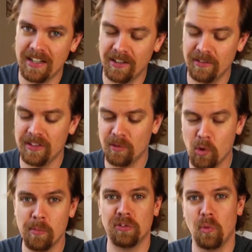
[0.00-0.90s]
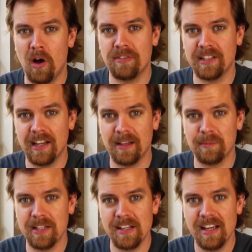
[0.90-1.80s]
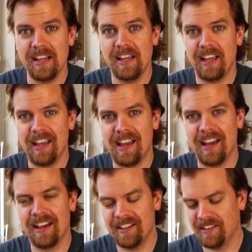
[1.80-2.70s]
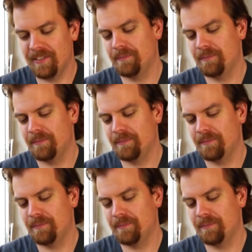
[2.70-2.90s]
here, the aroma's wafting at me. And